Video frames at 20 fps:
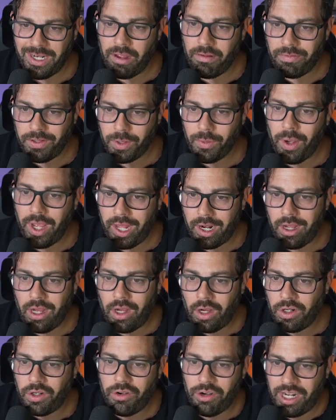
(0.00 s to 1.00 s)
if you had
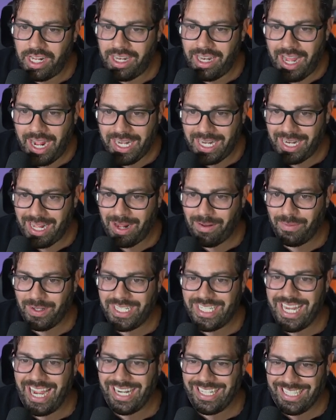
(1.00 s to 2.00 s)
199
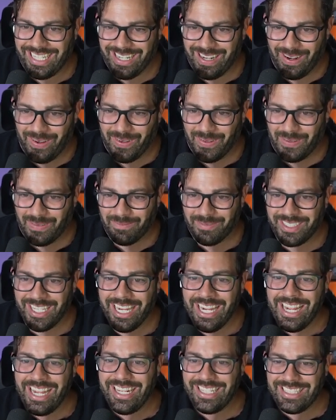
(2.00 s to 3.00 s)
rejected homes
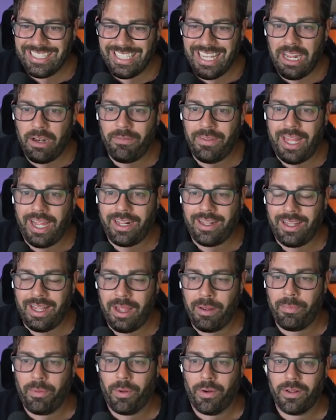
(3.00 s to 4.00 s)
inside of that
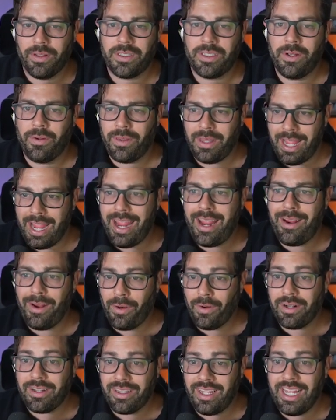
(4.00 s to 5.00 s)
client portal. So
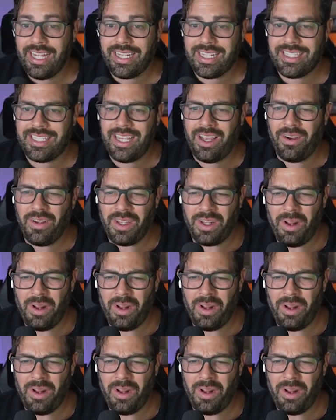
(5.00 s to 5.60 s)
your client can say, oh, you